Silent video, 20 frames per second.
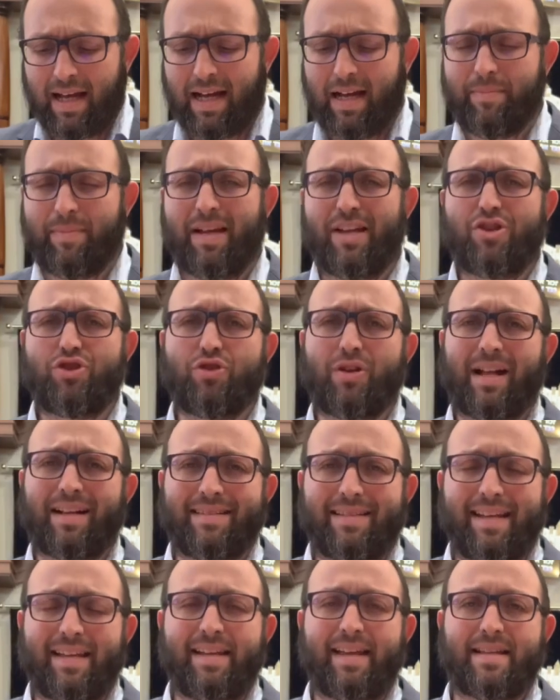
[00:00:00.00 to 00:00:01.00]
It should
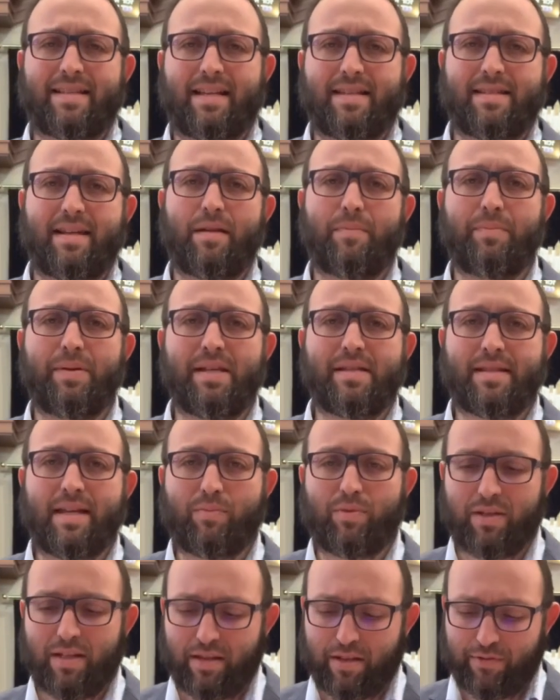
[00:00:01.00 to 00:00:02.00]
ideally, as I said, be said
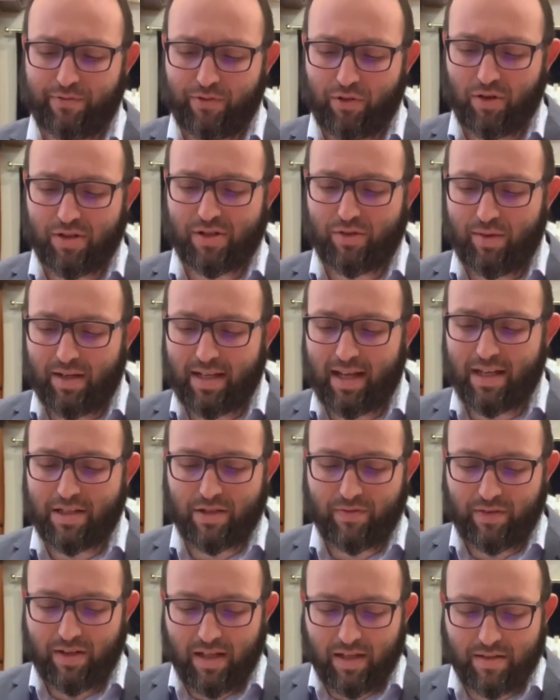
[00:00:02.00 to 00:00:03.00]
within the first 3 days
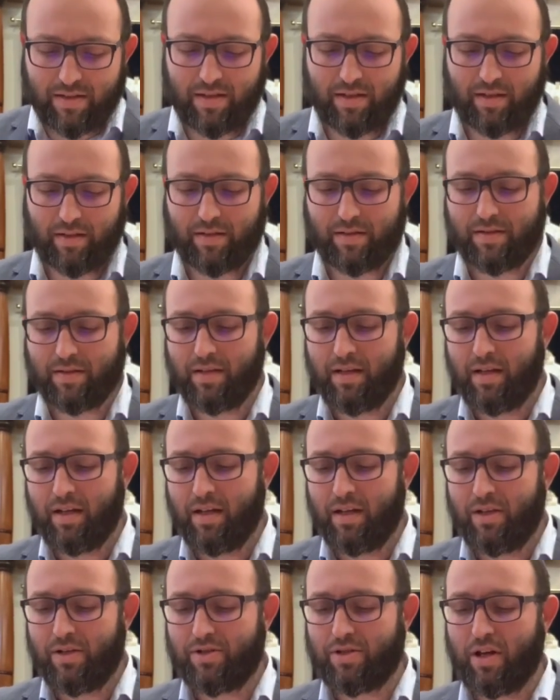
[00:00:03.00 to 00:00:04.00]
of the incident.
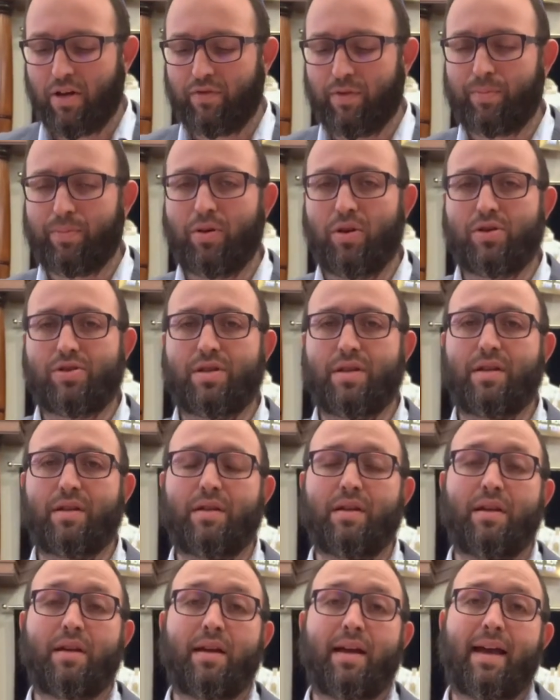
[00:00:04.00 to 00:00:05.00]
So if a person
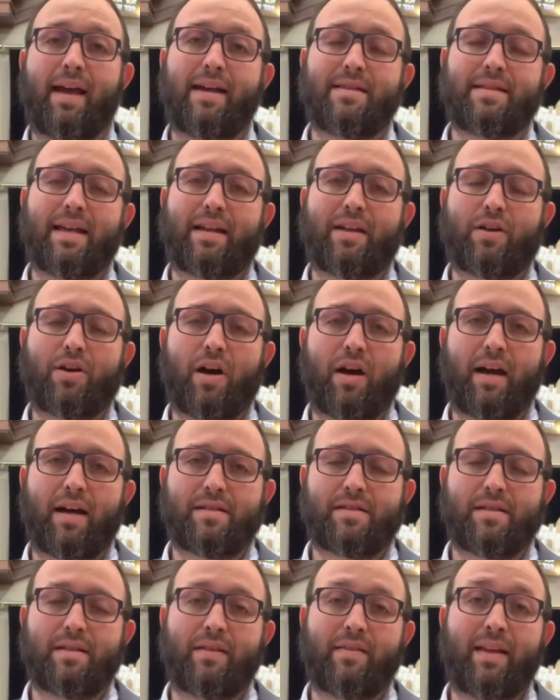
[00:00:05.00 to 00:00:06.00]
has had a car
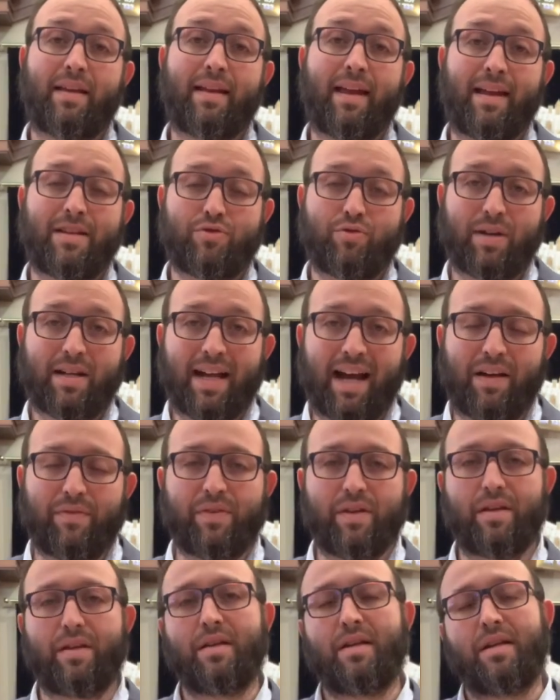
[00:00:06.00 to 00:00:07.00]
accident and then has
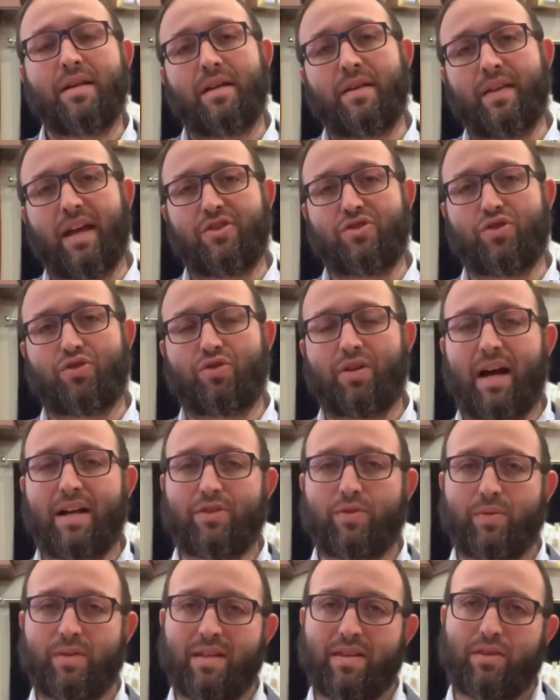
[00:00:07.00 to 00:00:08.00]
recovered, they should try to do
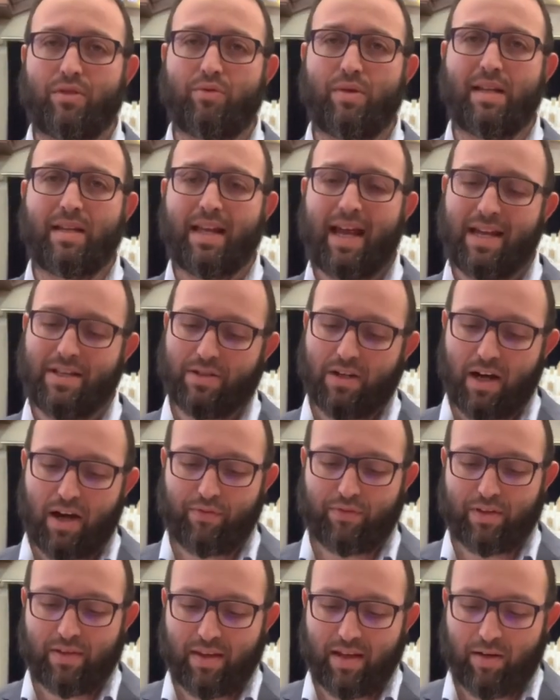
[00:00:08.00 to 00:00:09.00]
within 3 days
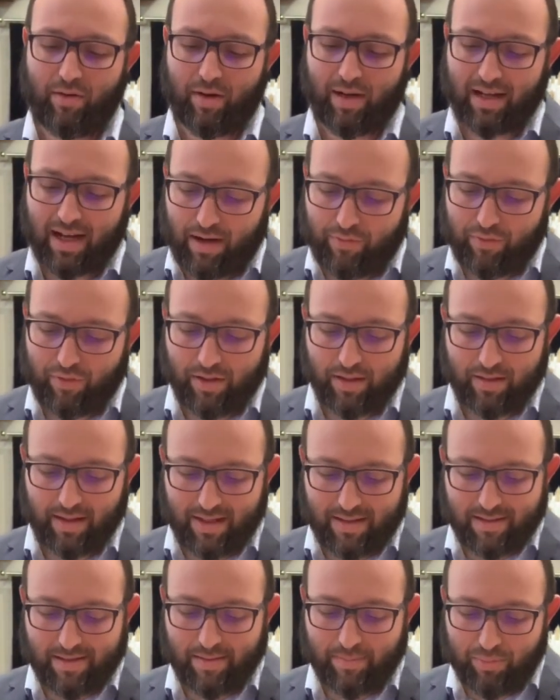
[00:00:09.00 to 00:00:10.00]
after their recovery.
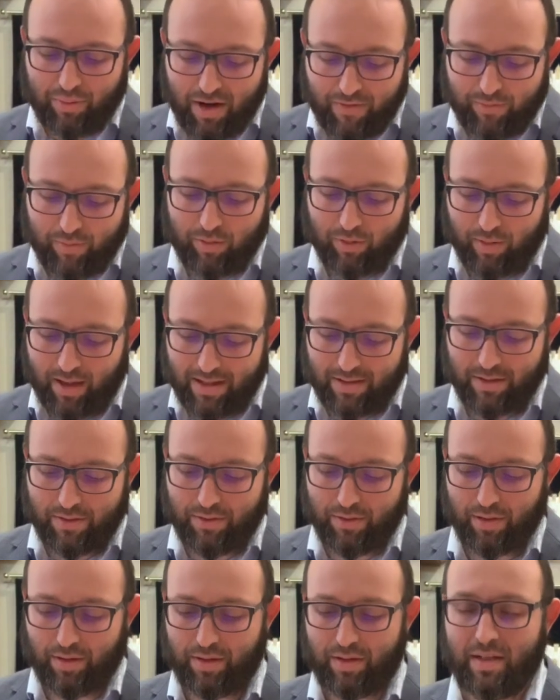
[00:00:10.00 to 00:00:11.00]
That's the preferable way to do
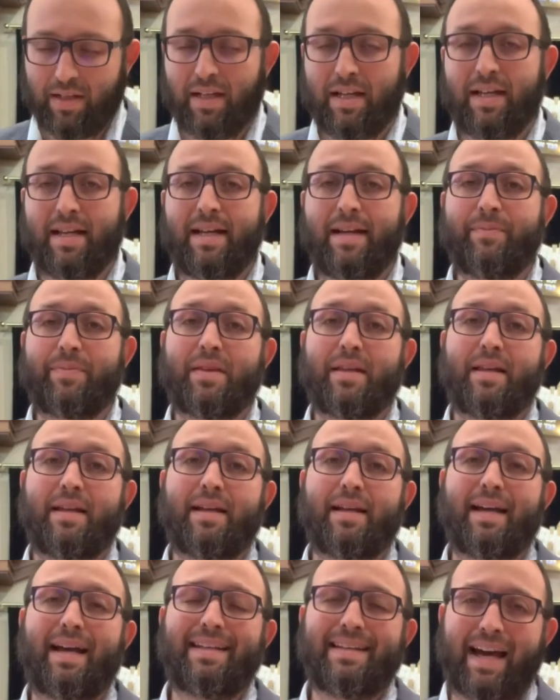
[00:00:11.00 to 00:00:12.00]
it.
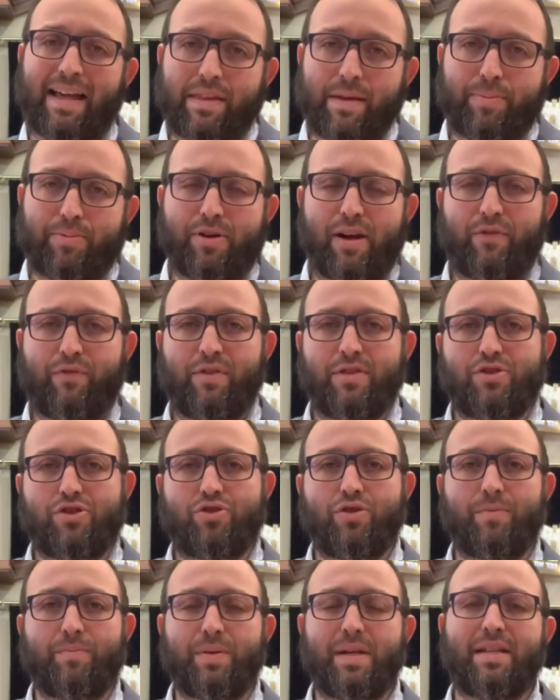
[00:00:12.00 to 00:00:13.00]
Another preference
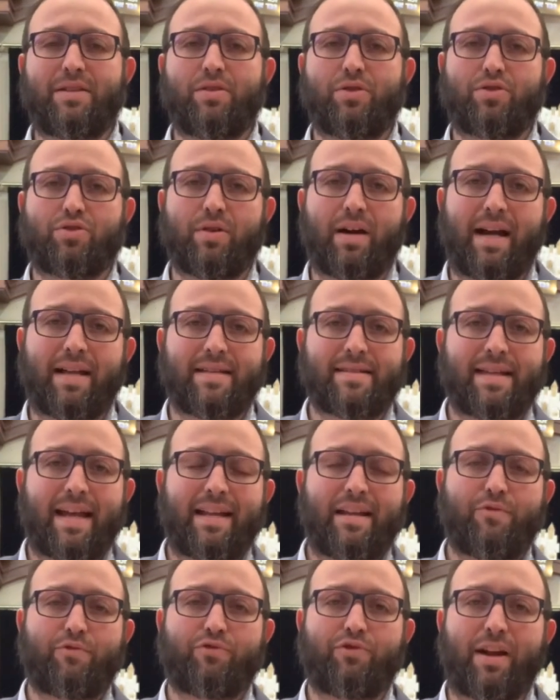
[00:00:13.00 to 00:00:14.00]
should be to try and say it
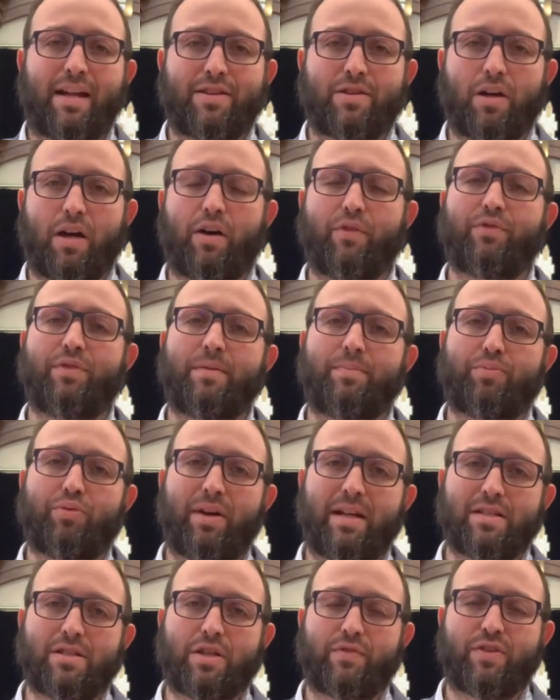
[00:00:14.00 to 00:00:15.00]
in front of the
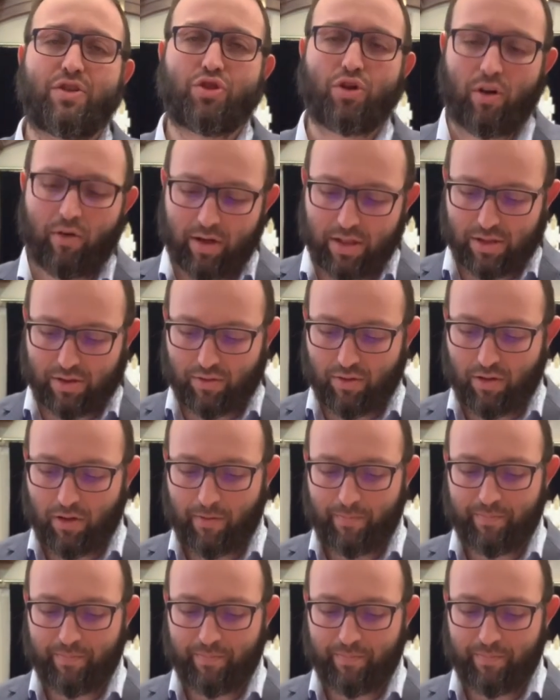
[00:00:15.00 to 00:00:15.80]
presence of a Torah scroll.